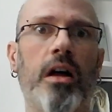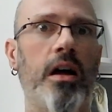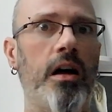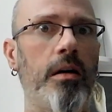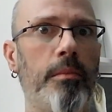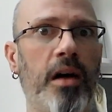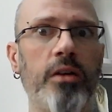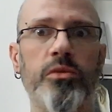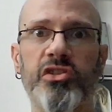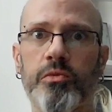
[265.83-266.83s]
mine would
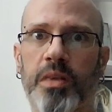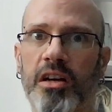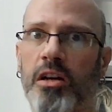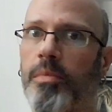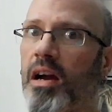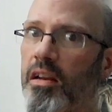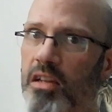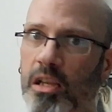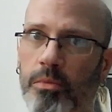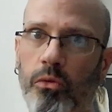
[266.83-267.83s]
spike up. I had to keep
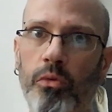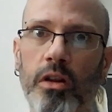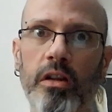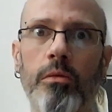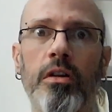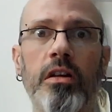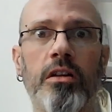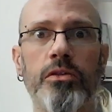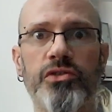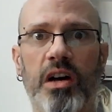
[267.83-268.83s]
a really, really close
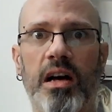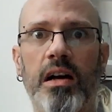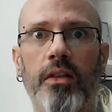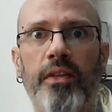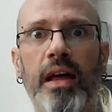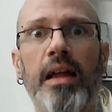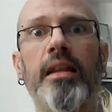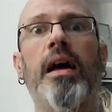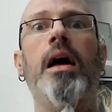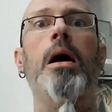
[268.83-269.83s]
eye on that.
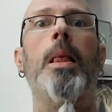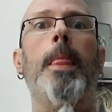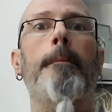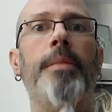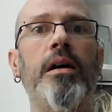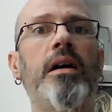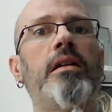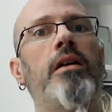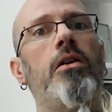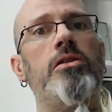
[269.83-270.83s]
But
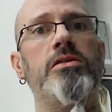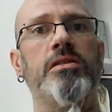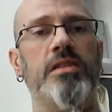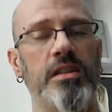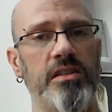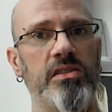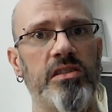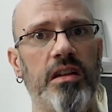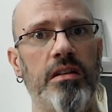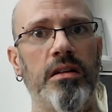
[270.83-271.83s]
all things said
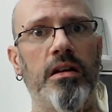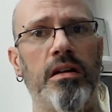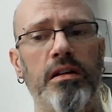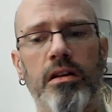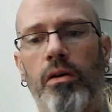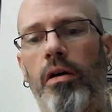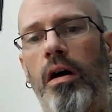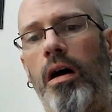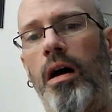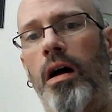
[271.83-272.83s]
and done,
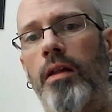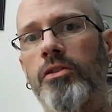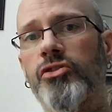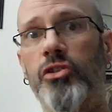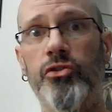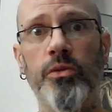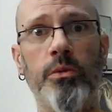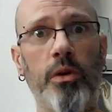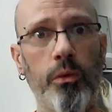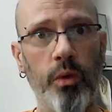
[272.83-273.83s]
the surgery went
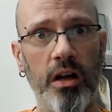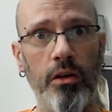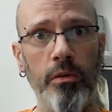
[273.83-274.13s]
well.